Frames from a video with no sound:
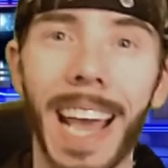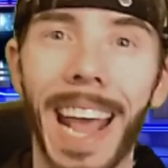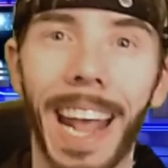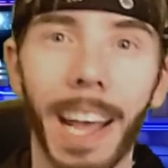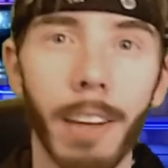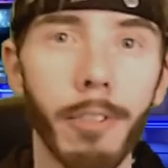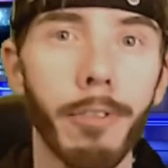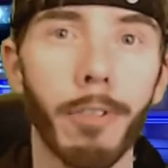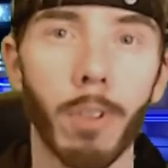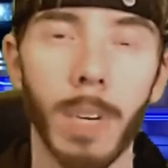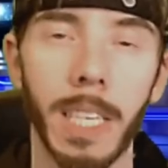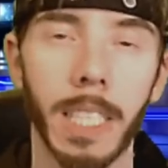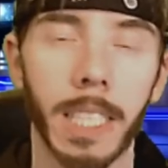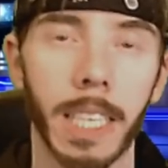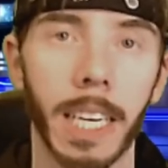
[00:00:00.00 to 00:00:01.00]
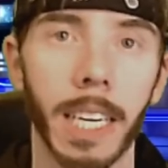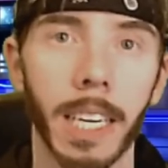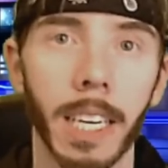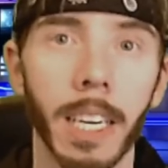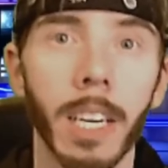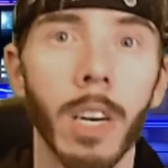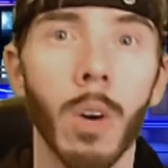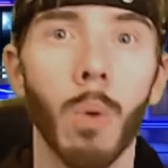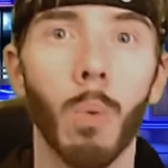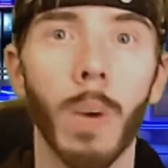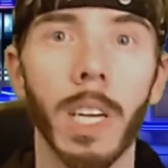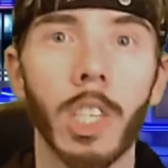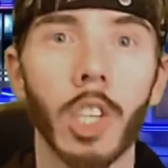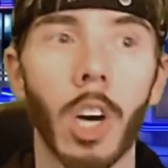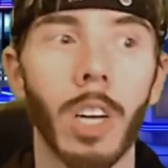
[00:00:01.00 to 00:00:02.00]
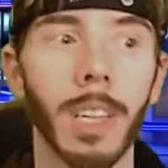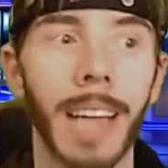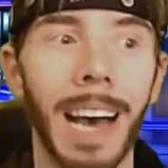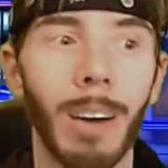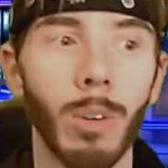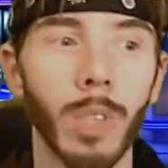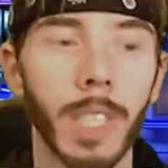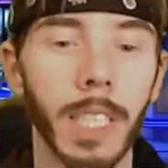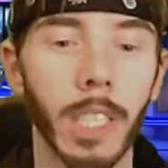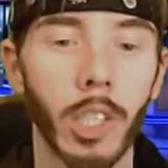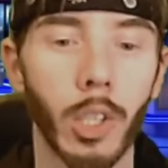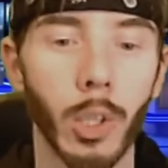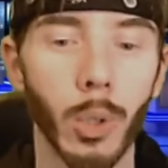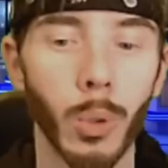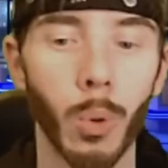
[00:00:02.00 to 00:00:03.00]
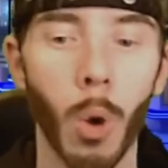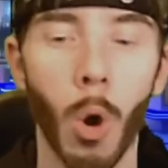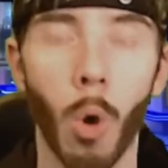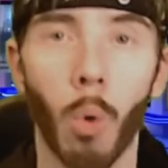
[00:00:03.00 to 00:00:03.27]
and FreeSync, which allows it to